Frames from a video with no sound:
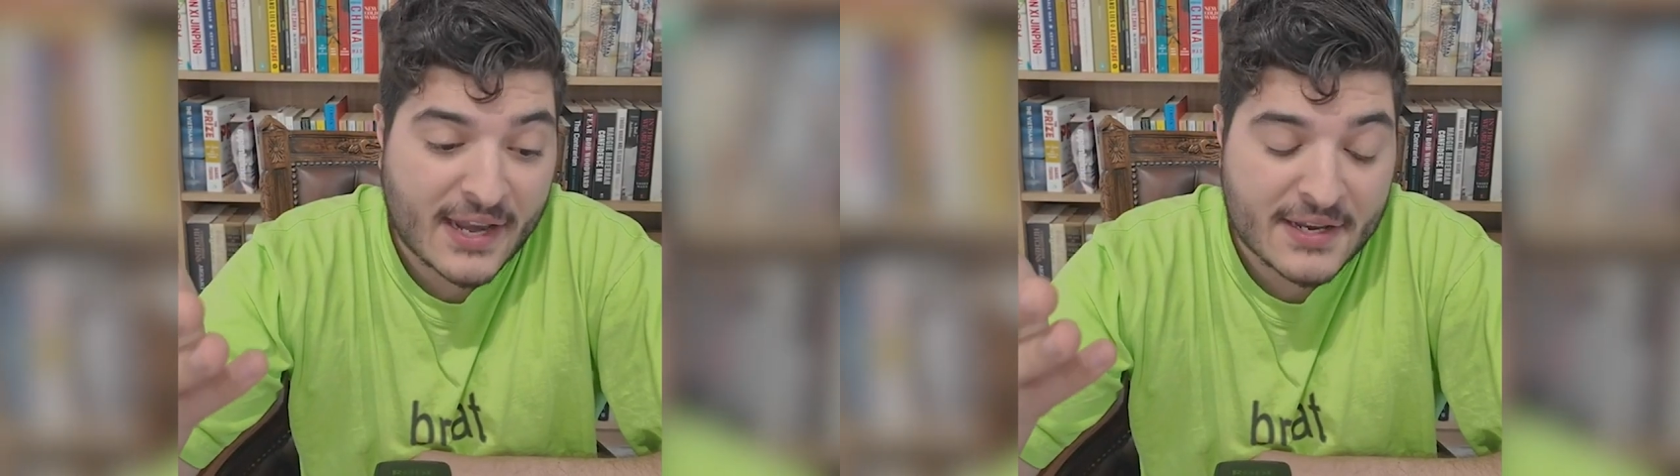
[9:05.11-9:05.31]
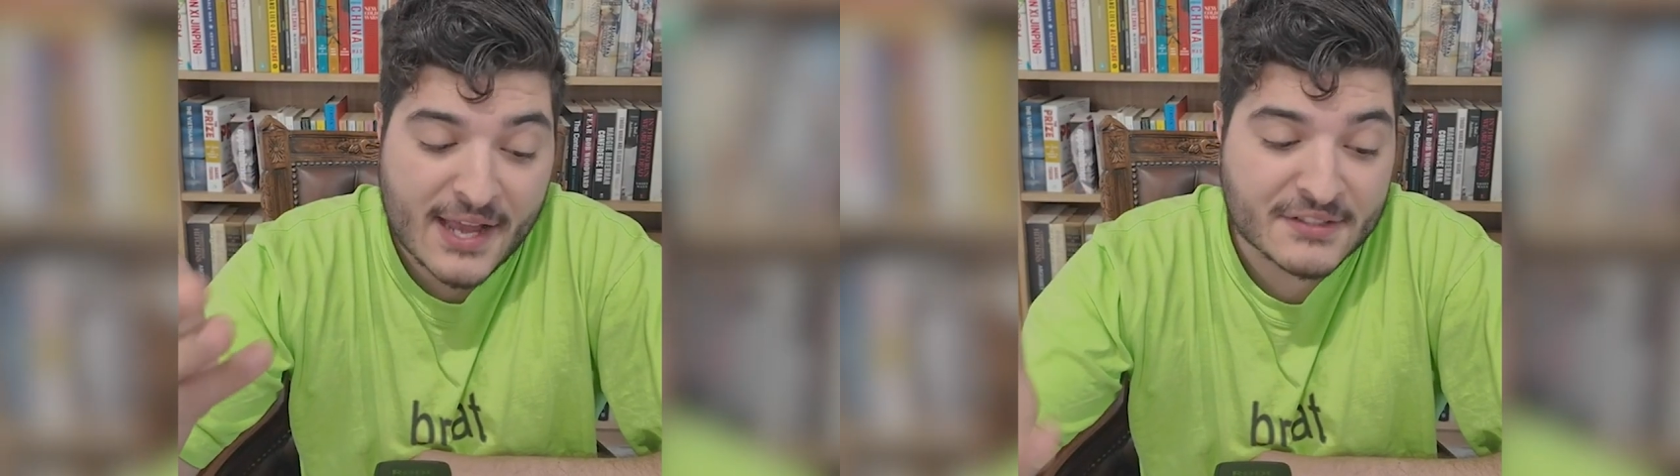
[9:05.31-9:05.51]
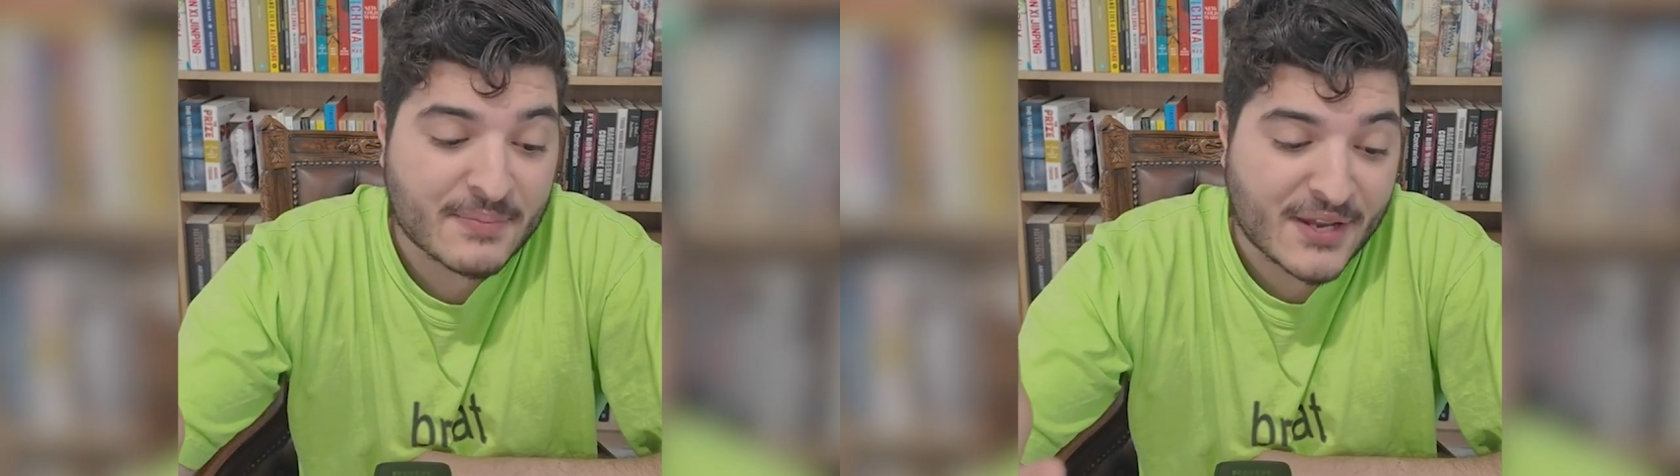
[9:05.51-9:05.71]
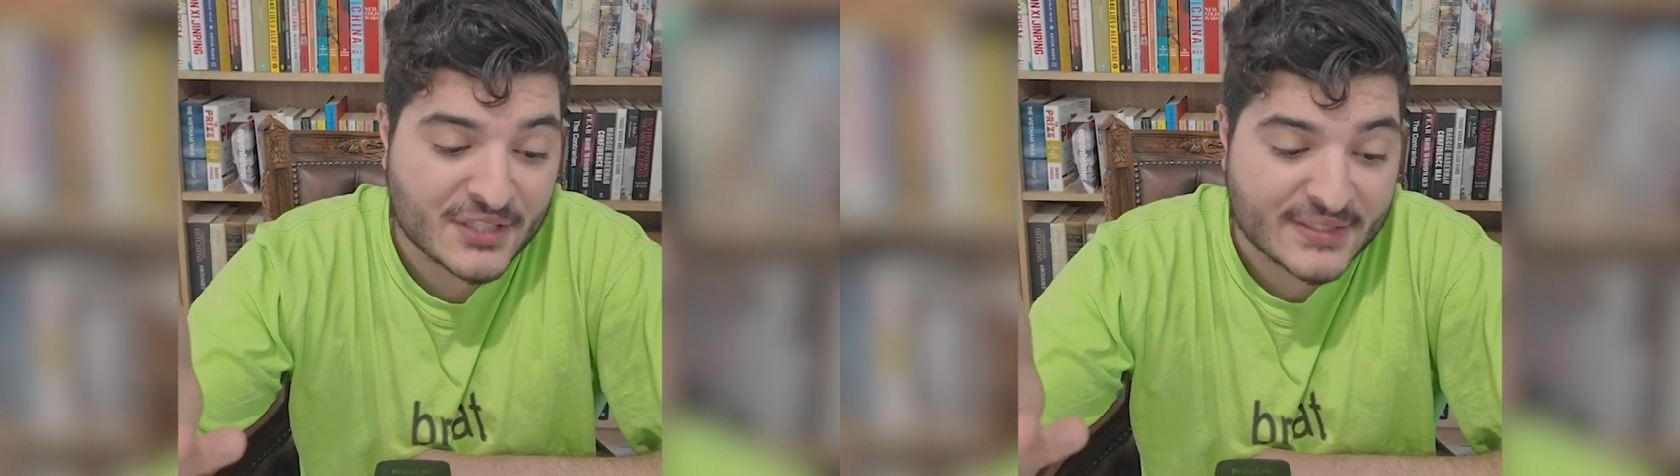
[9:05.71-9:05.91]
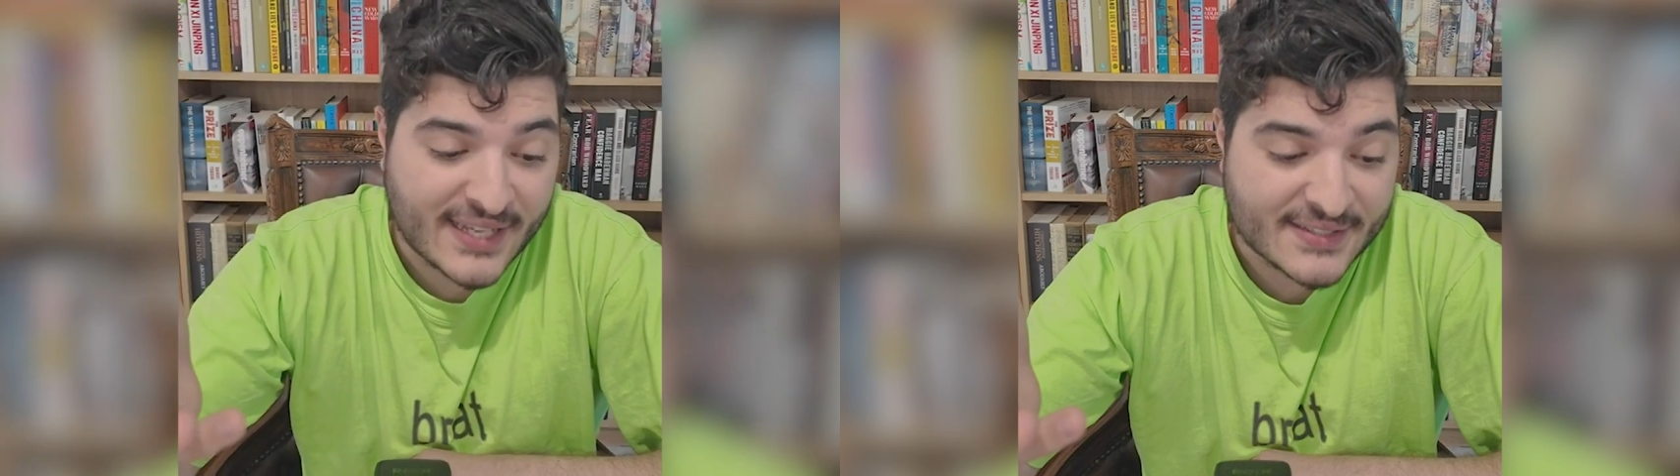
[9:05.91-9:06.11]
are now
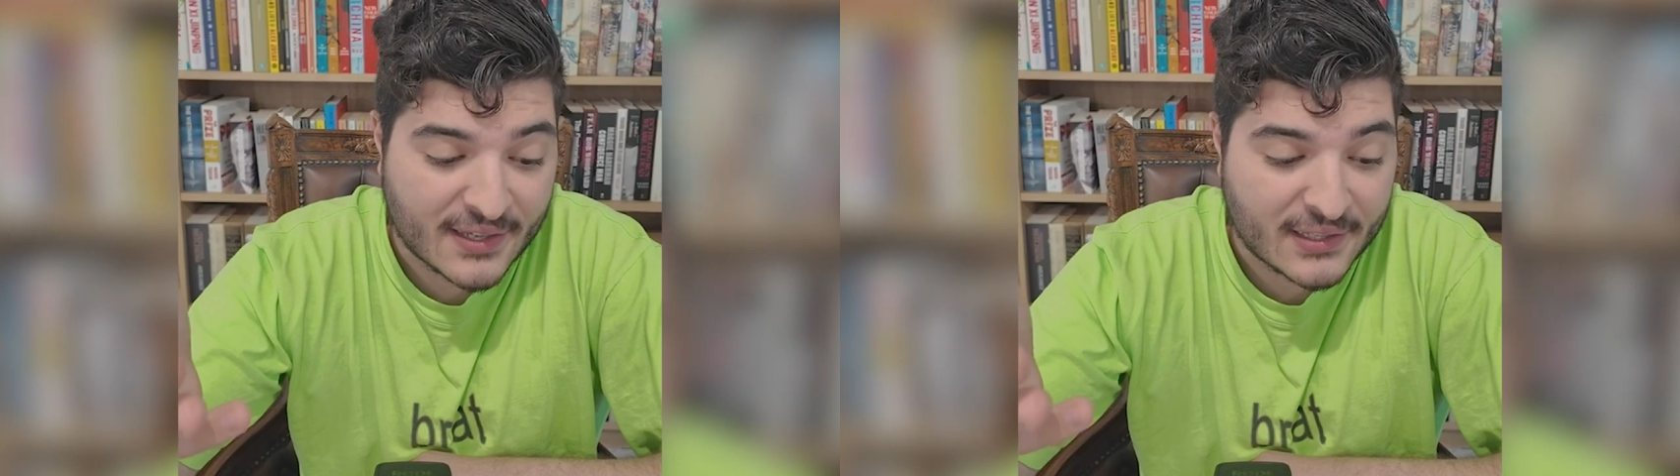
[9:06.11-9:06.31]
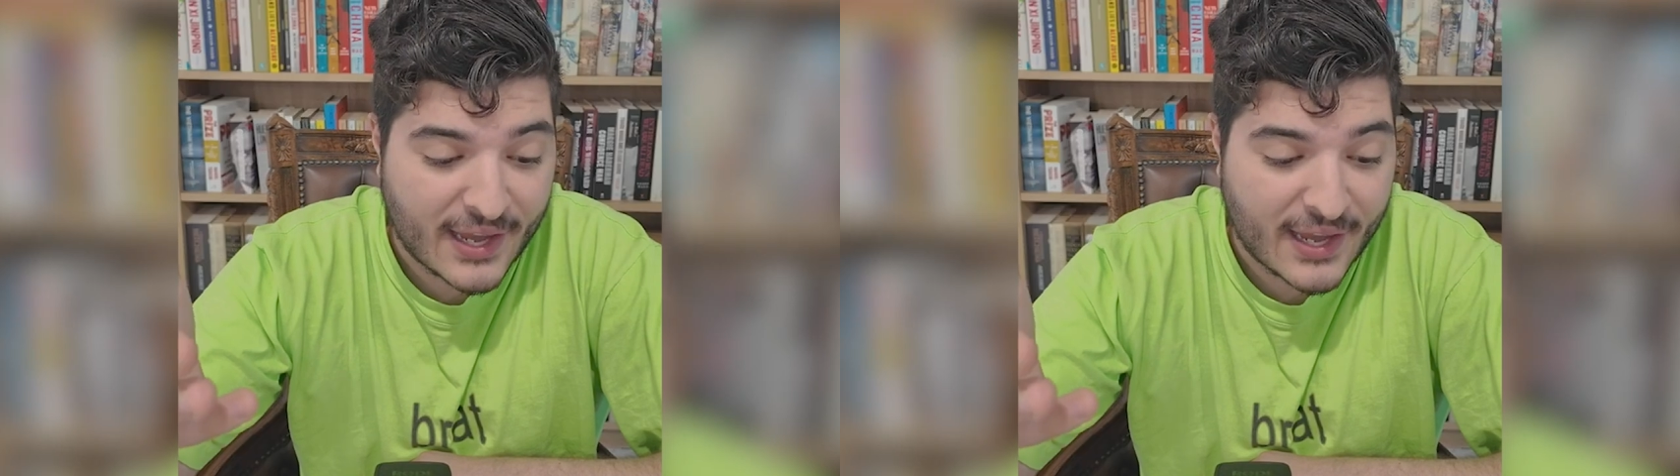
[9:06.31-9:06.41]
smashing Tesla.